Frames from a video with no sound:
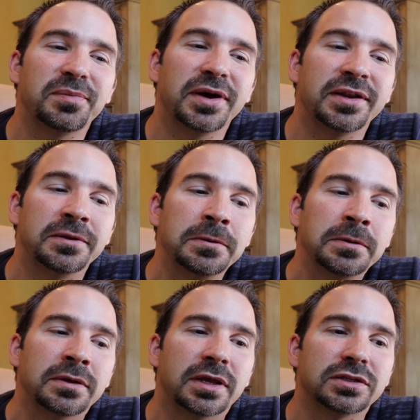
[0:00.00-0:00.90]
but
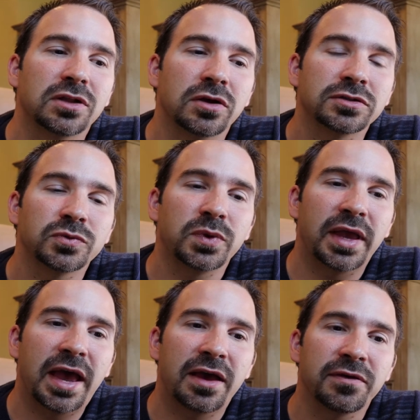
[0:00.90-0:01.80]
as long as we
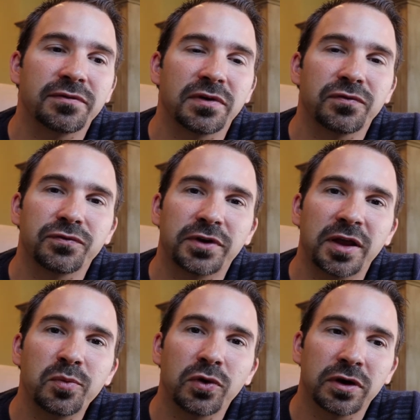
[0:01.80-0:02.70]
have a
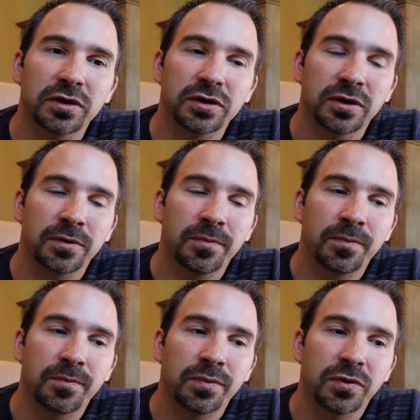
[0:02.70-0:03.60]
framework
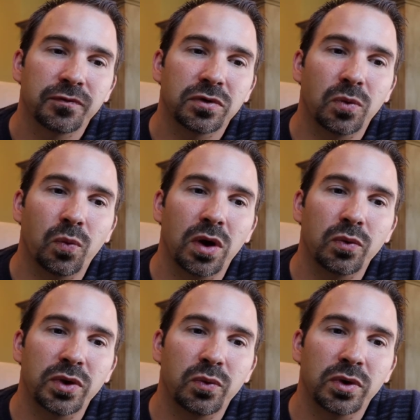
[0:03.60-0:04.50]
for
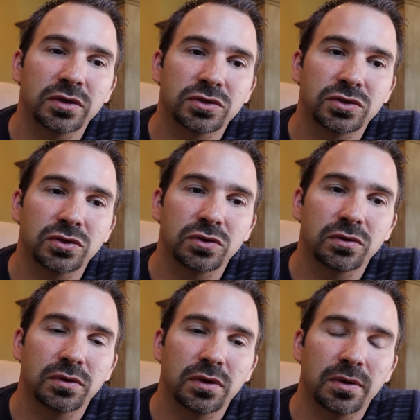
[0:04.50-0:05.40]
what we want
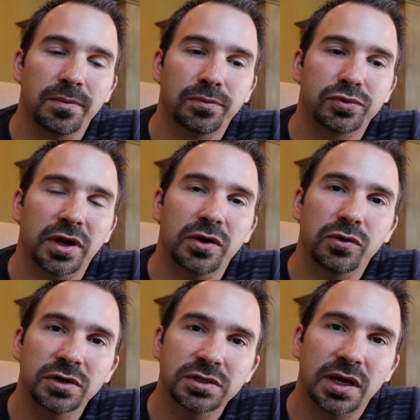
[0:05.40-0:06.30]
to
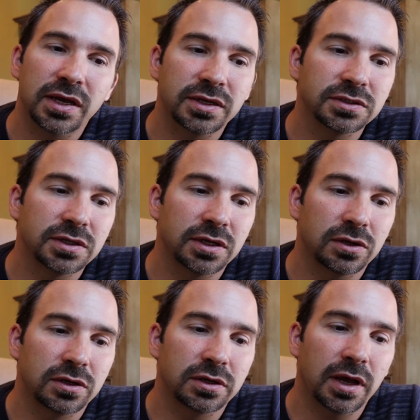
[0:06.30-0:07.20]
prioritize in
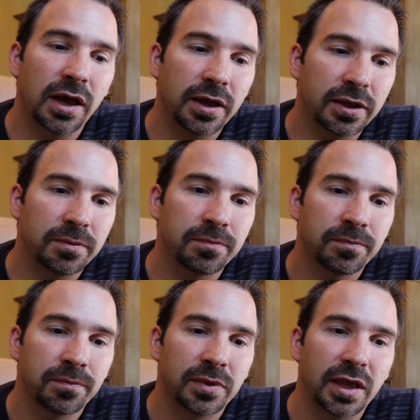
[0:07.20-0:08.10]
our time
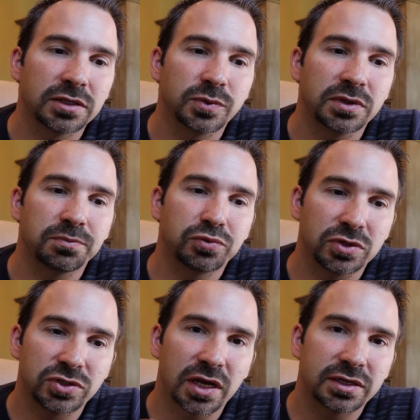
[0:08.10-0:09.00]
as we
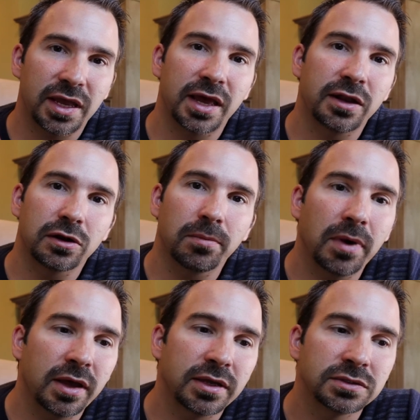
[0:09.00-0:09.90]
project ahead in our
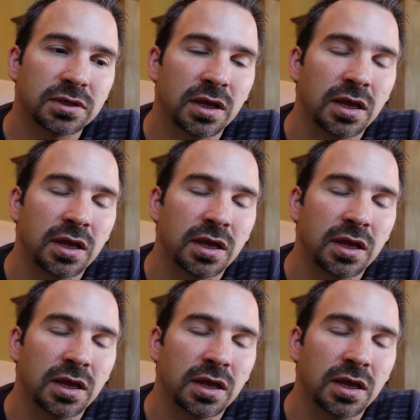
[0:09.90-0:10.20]
minds,